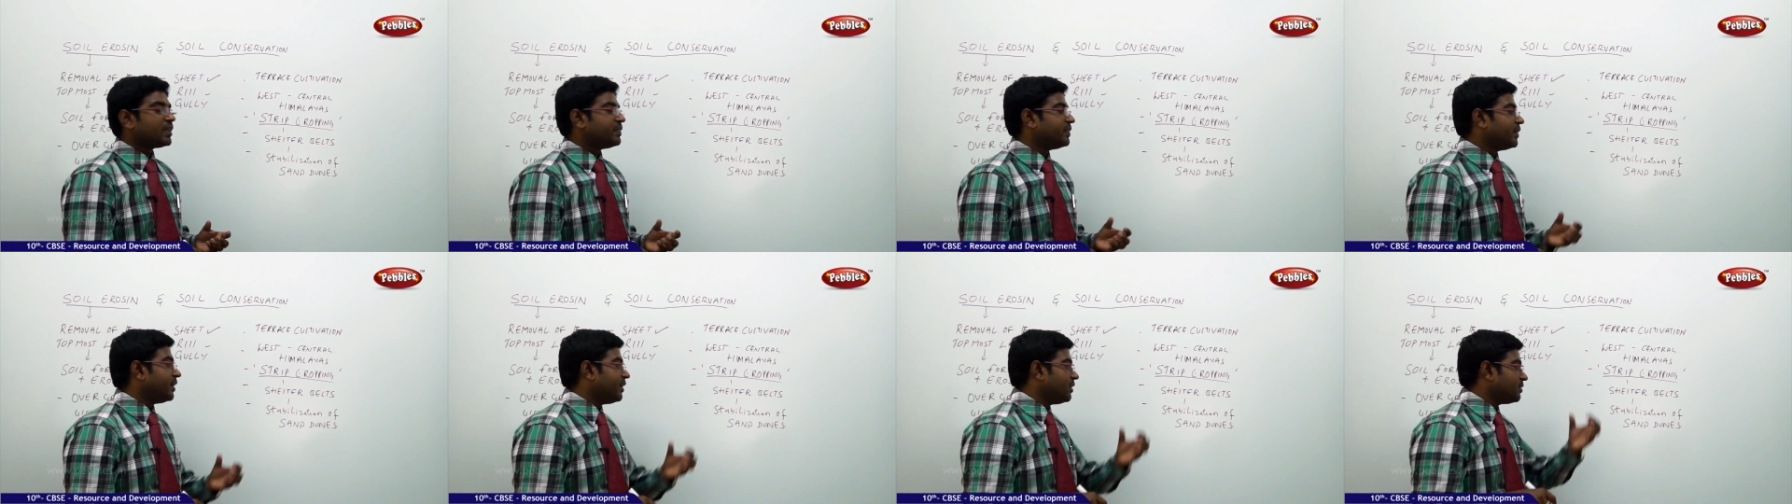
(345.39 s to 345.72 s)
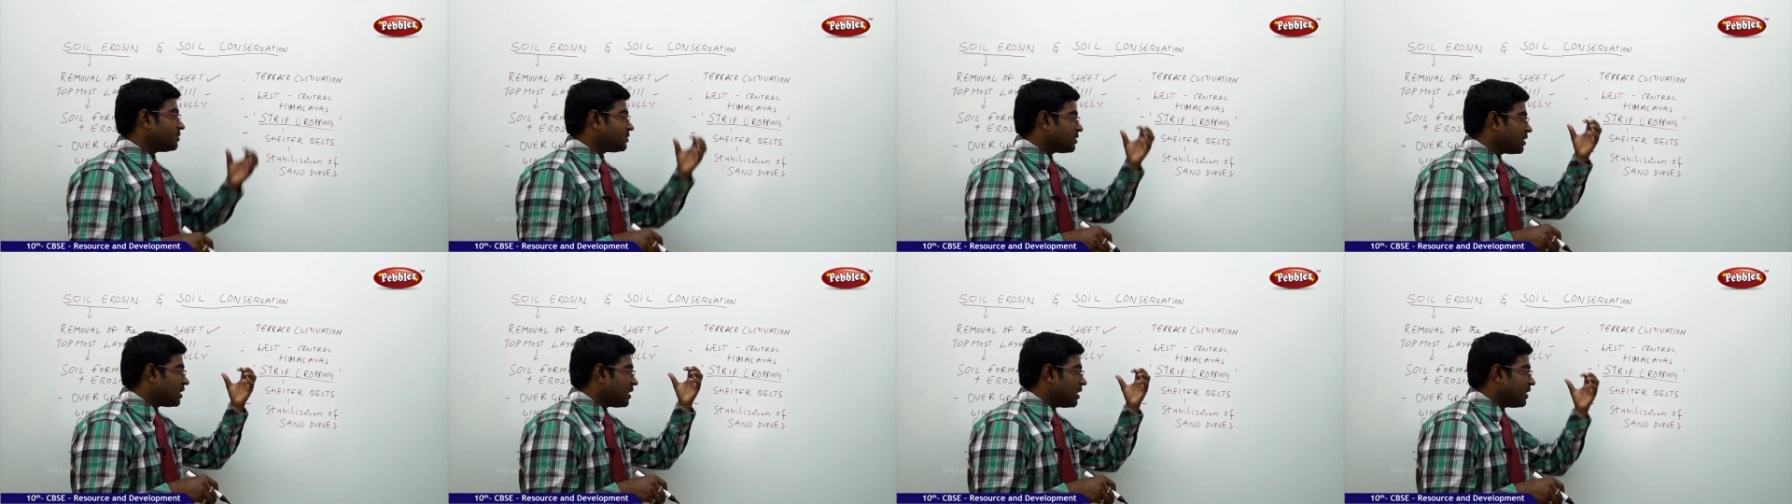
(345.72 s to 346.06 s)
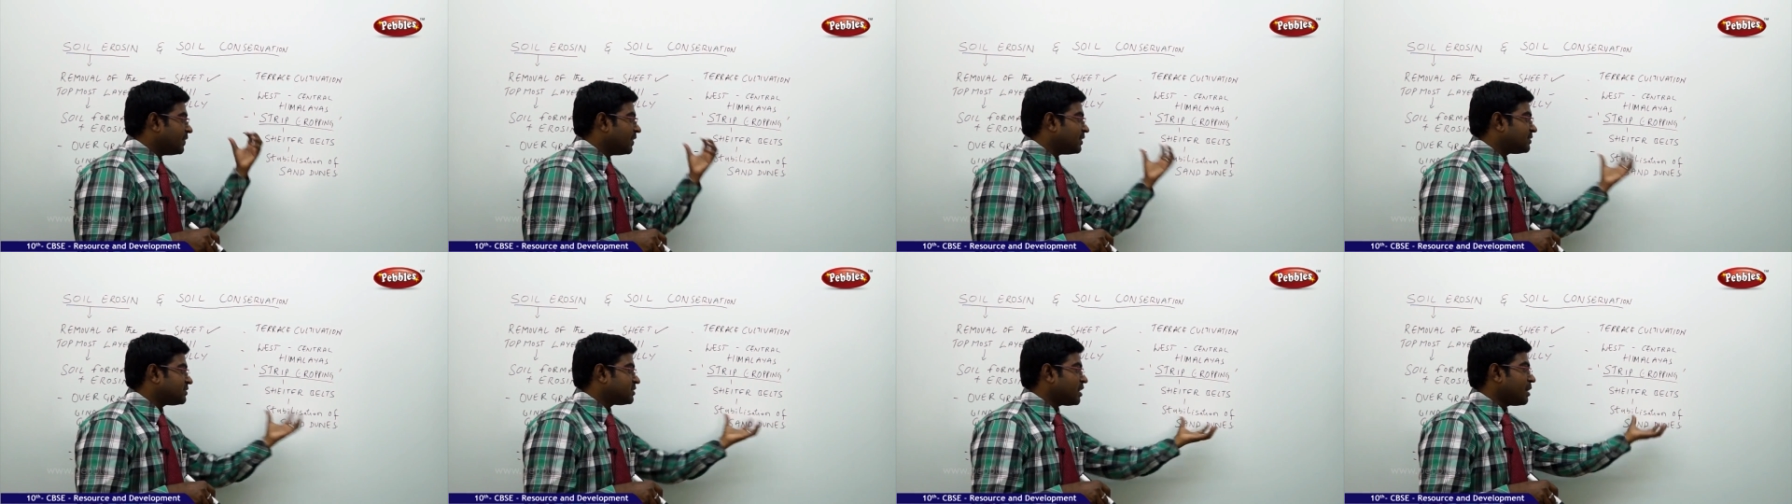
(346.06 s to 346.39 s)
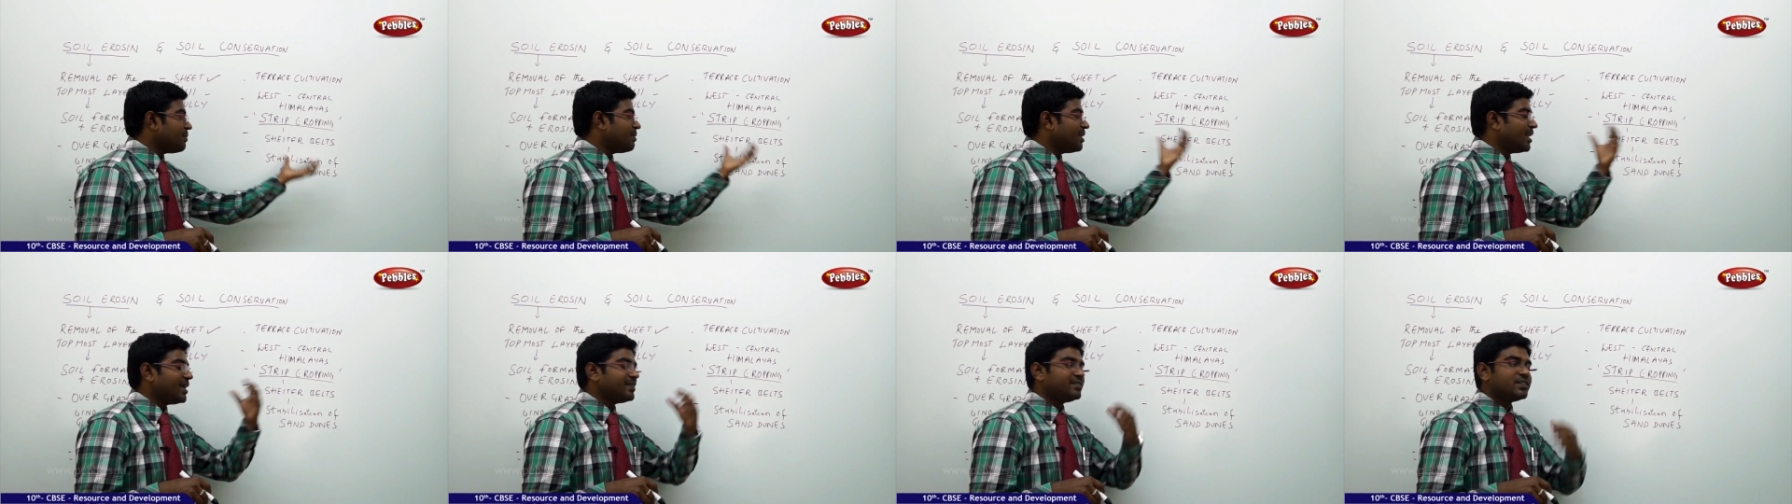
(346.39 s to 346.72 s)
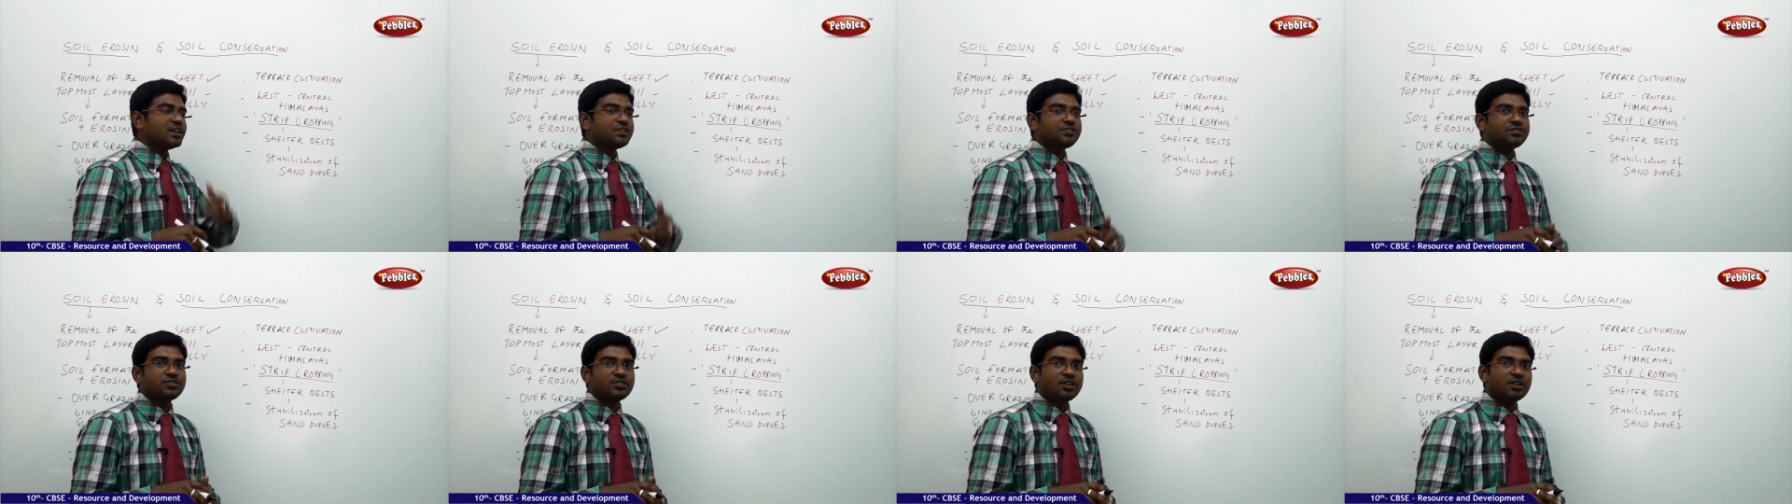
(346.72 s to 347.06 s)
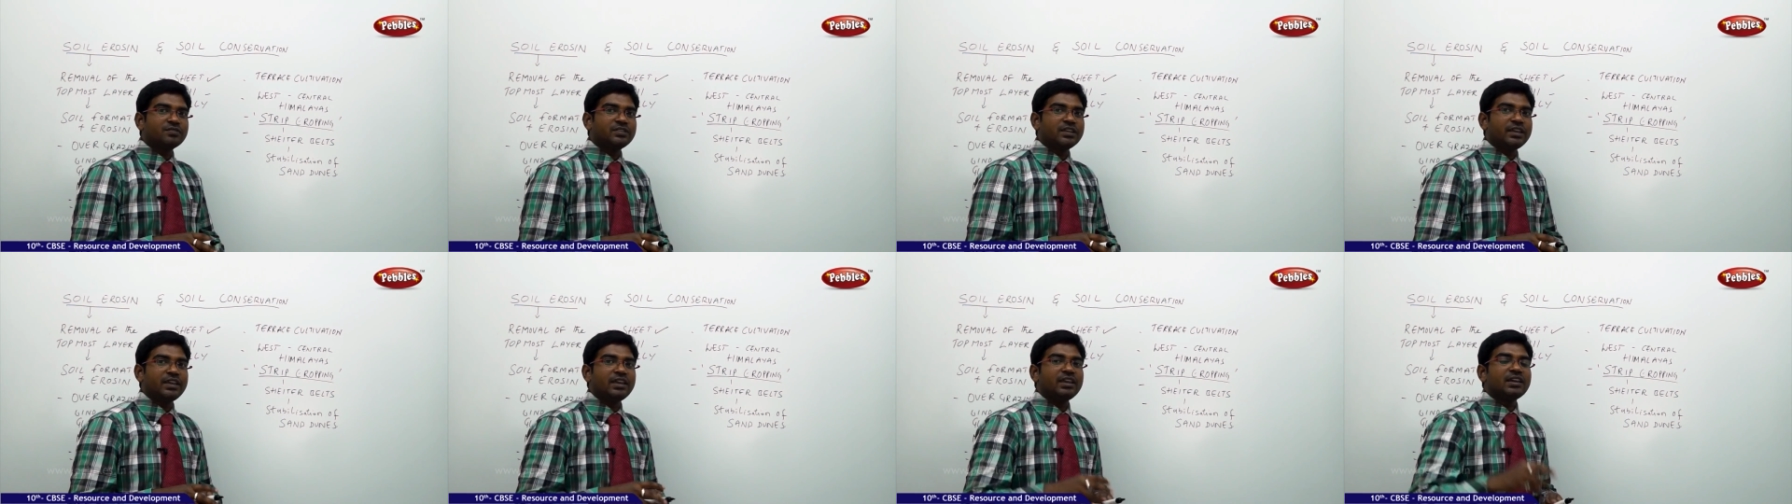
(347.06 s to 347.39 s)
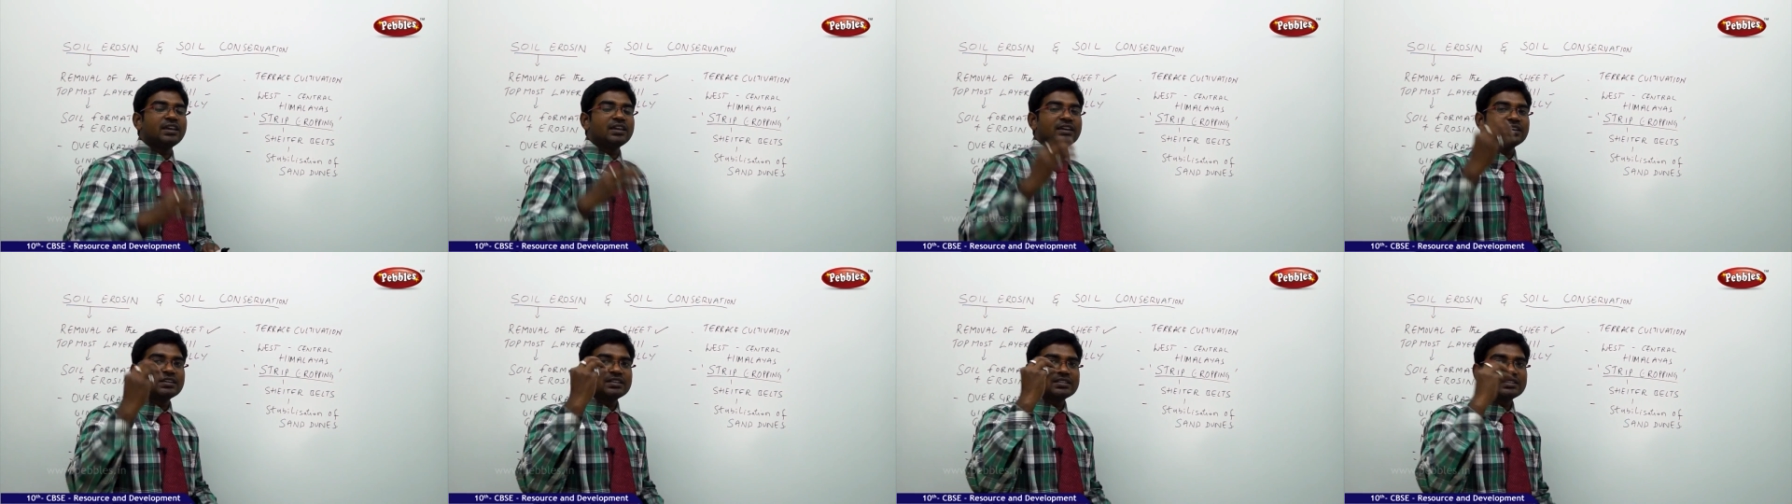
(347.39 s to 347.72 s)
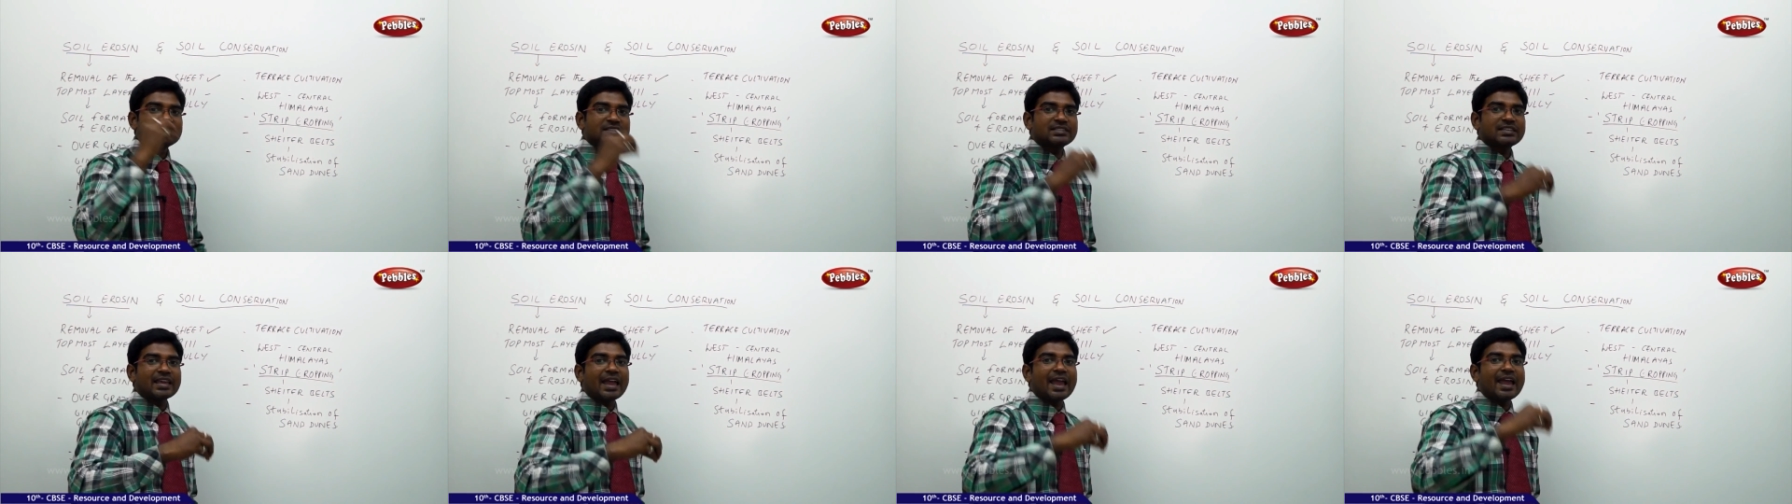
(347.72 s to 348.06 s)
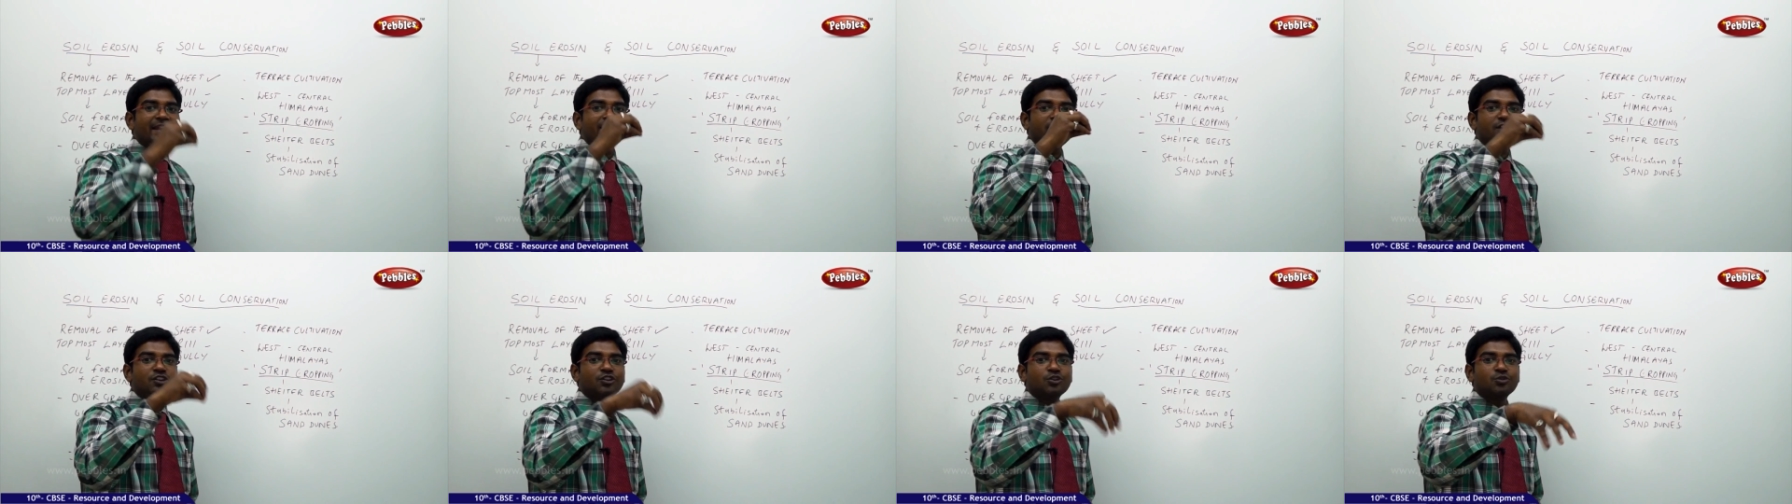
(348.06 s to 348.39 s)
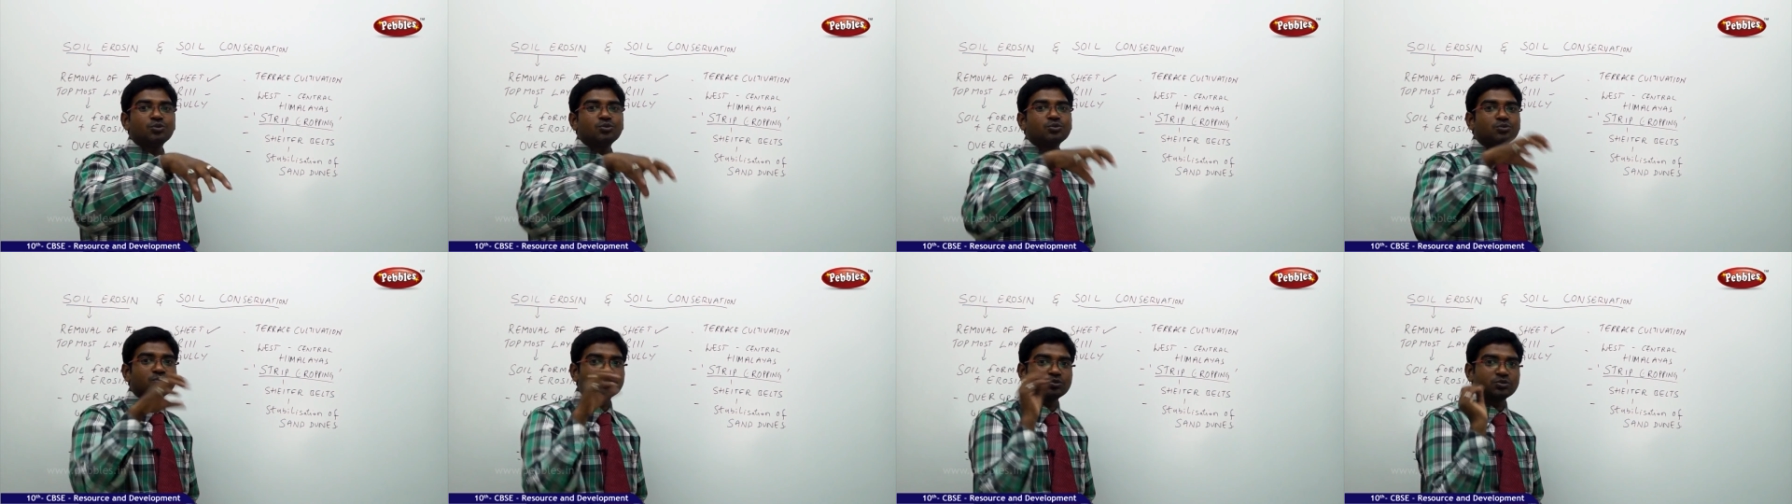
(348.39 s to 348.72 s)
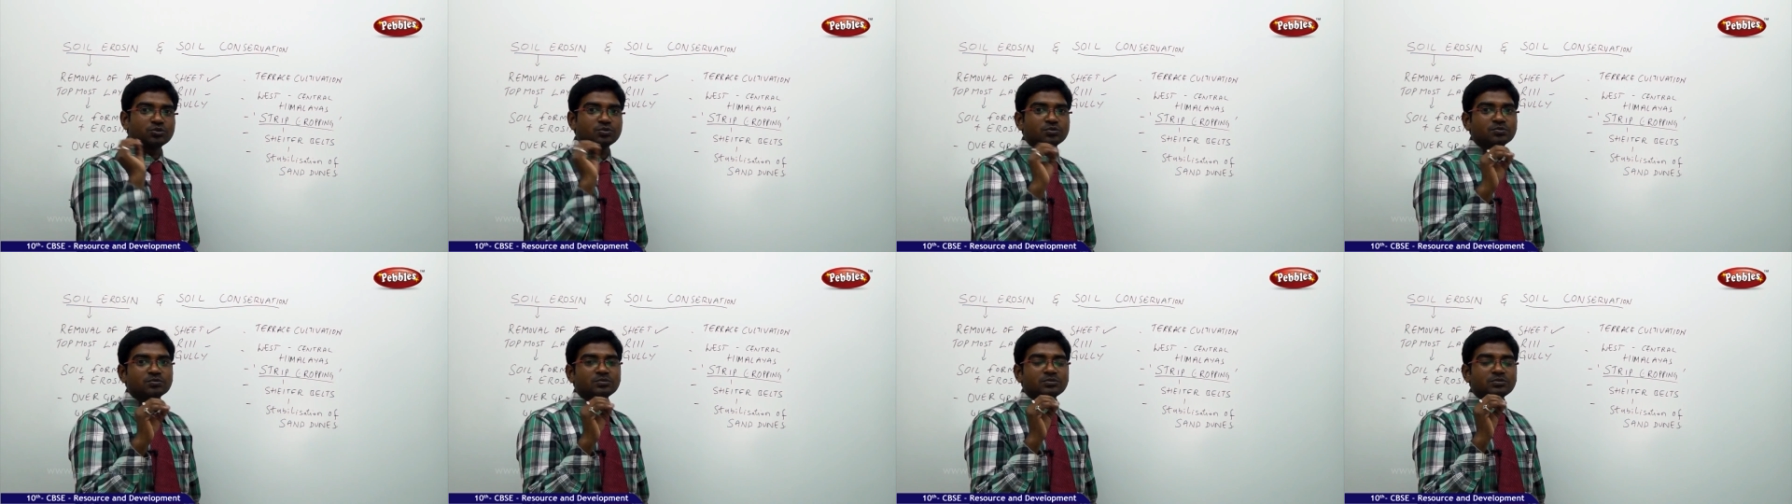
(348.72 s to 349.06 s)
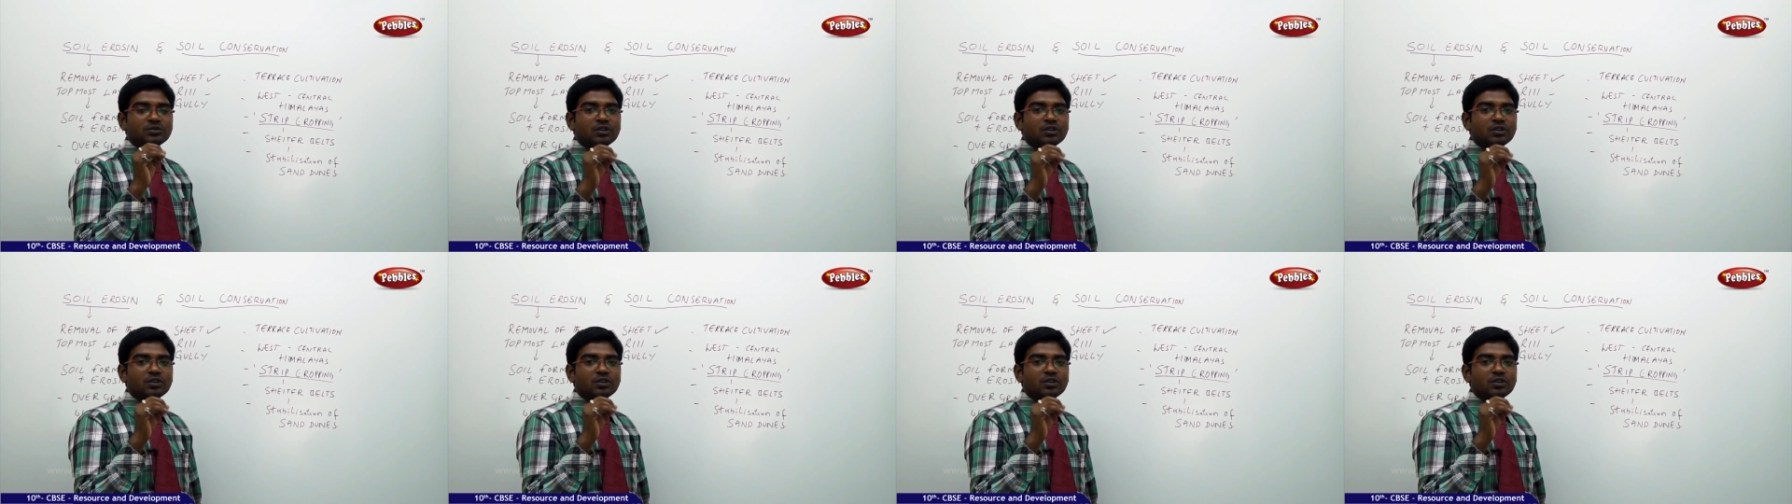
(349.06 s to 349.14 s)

That is the stabilization of the sand dunes.